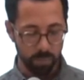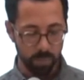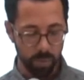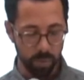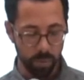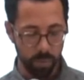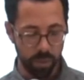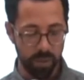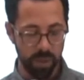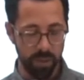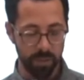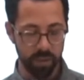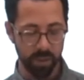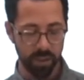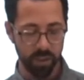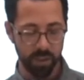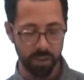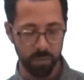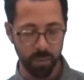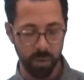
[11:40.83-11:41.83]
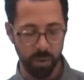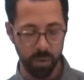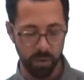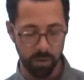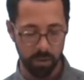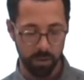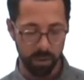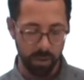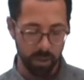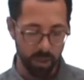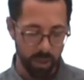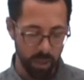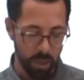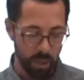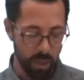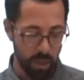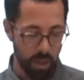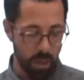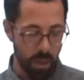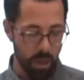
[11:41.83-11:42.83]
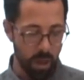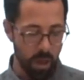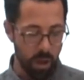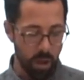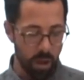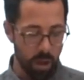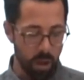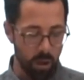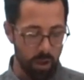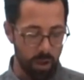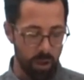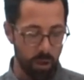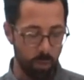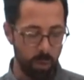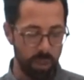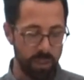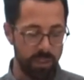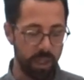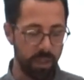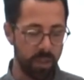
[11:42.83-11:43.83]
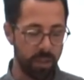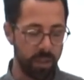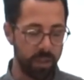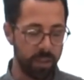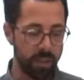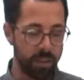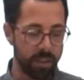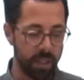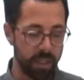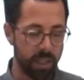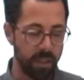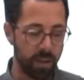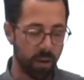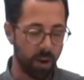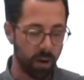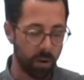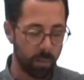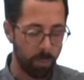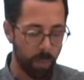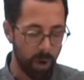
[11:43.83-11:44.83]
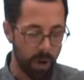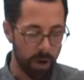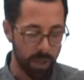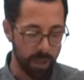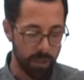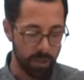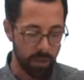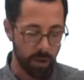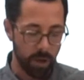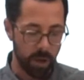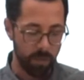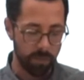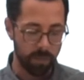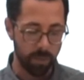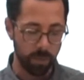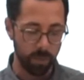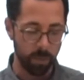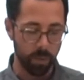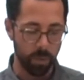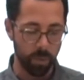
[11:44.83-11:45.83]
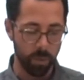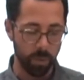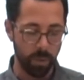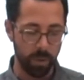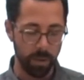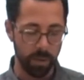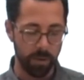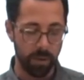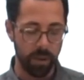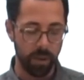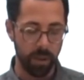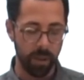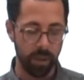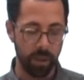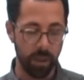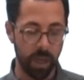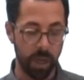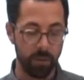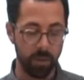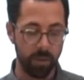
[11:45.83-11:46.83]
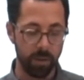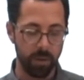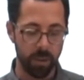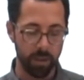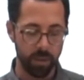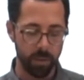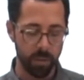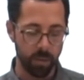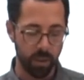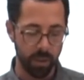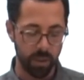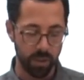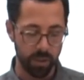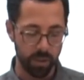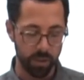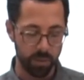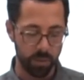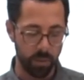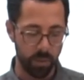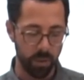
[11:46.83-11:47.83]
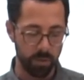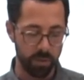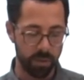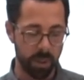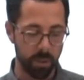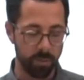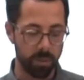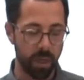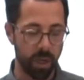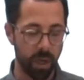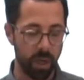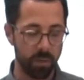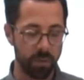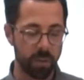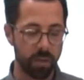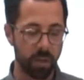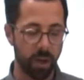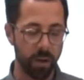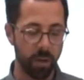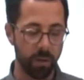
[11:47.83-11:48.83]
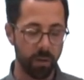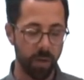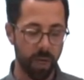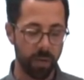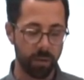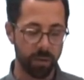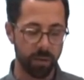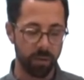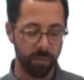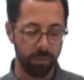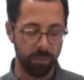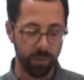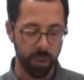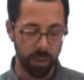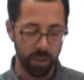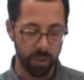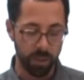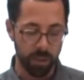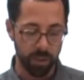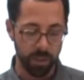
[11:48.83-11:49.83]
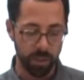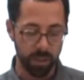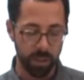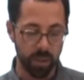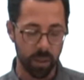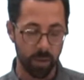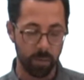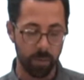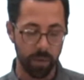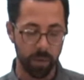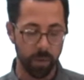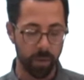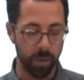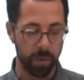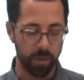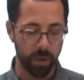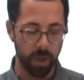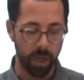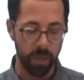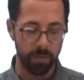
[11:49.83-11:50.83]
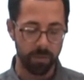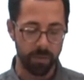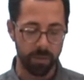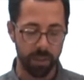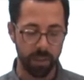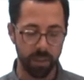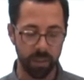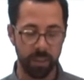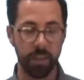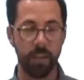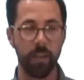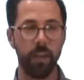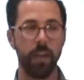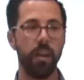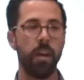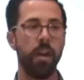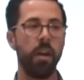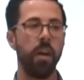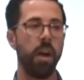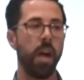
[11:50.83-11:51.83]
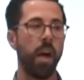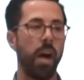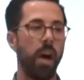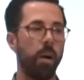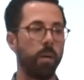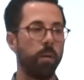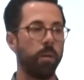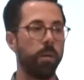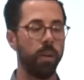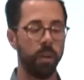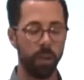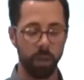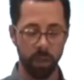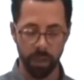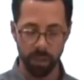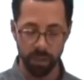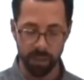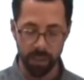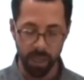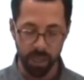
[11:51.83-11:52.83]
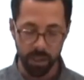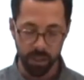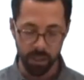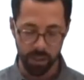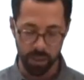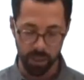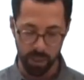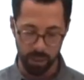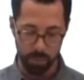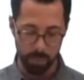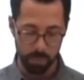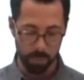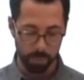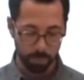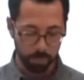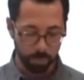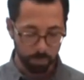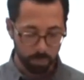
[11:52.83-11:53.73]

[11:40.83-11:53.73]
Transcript: when things are smooth. You know, we tend to get our mind off the Lord when everything is running smooth. Sometimes God allows afflictions to come into our lives to get our attention